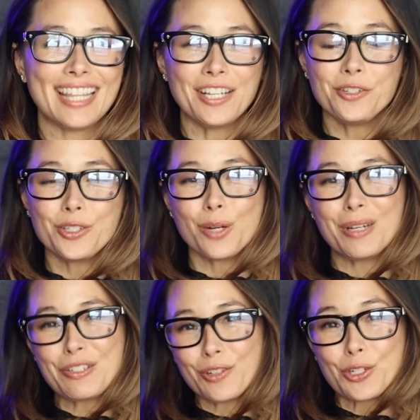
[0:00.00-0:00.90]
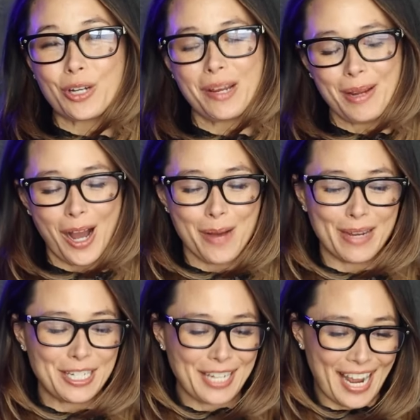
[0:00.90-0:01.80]
Thank you so much for joining me on
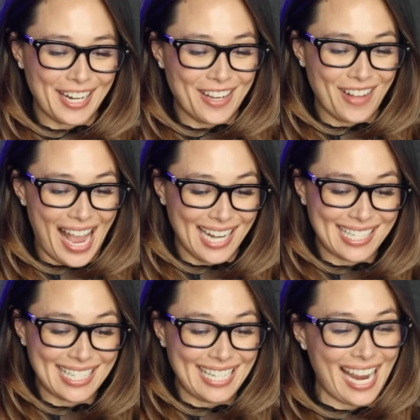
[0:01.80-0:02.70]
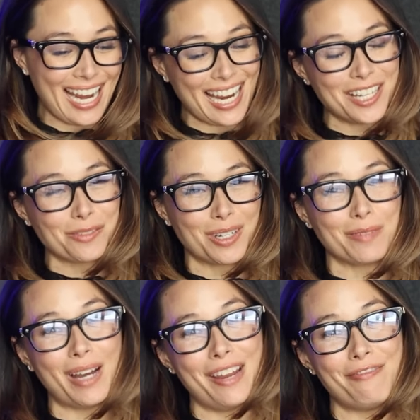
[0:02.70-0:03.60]
my channel, and today is one
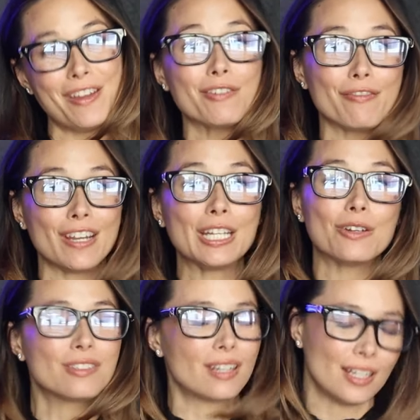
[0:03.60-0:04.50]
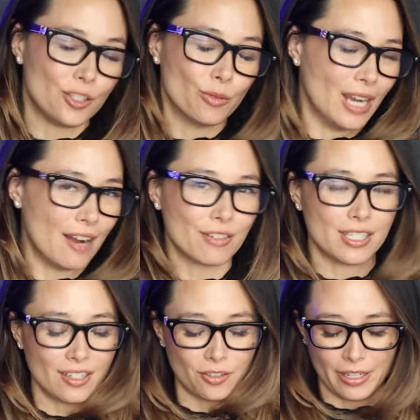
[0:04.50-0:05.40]
of my favorite videos that I do every
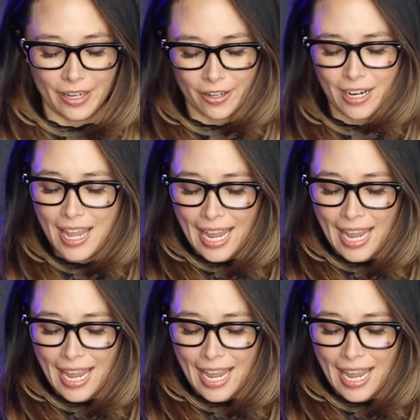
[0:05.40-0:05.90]
single year.